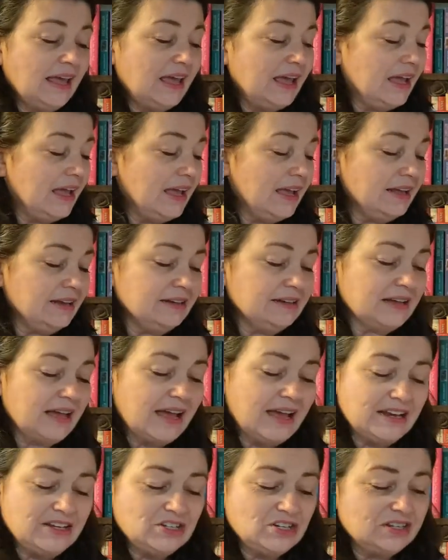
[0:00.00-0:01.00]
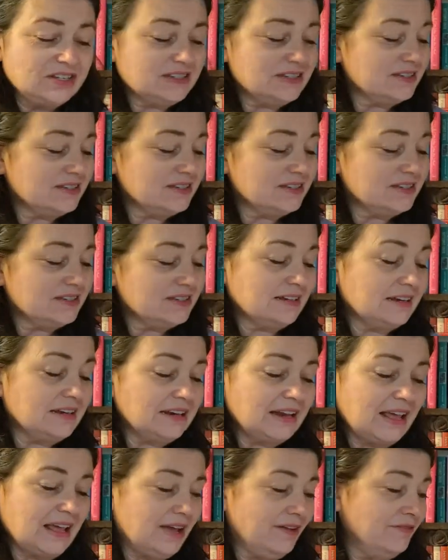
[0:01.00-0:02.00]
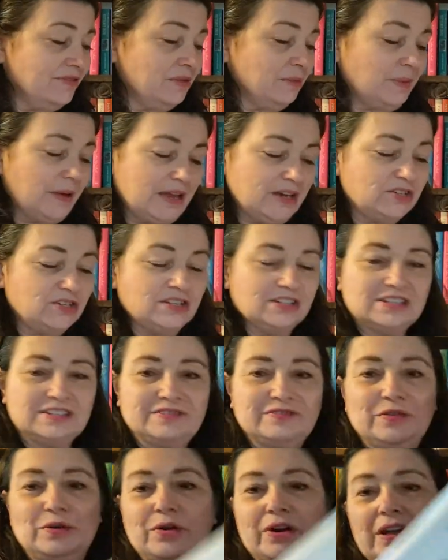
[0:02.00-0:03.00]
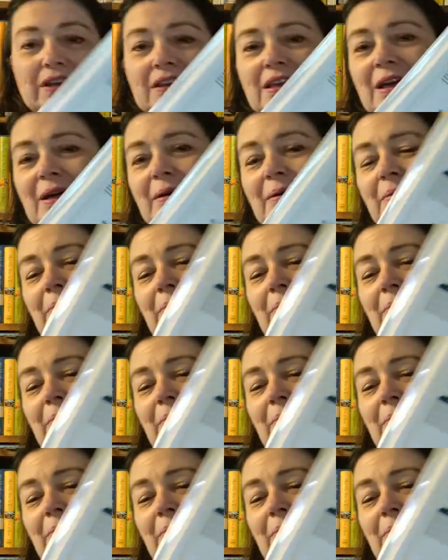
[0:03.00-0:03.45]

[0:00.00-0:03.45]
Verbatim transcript: And I just didn't have the patience for it.